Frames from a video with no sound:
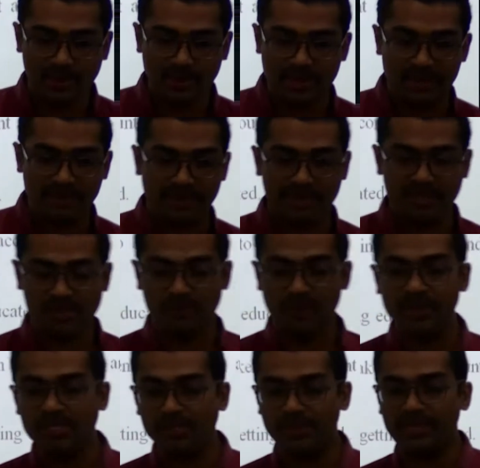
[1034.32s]
look here, my
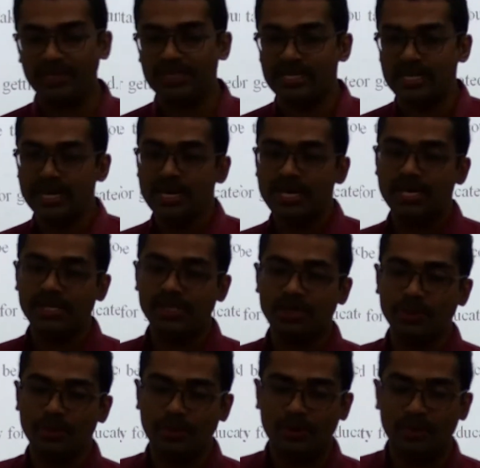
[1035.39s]
responsibility is
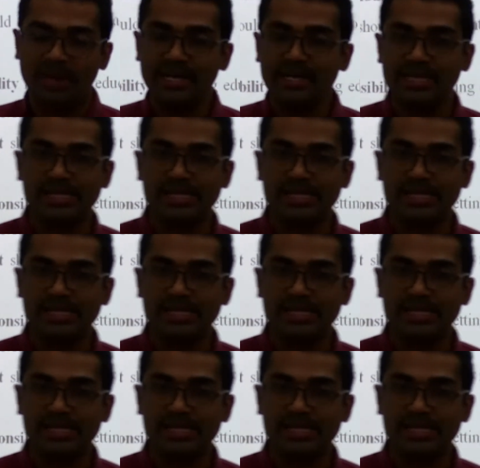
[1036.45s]
to provide the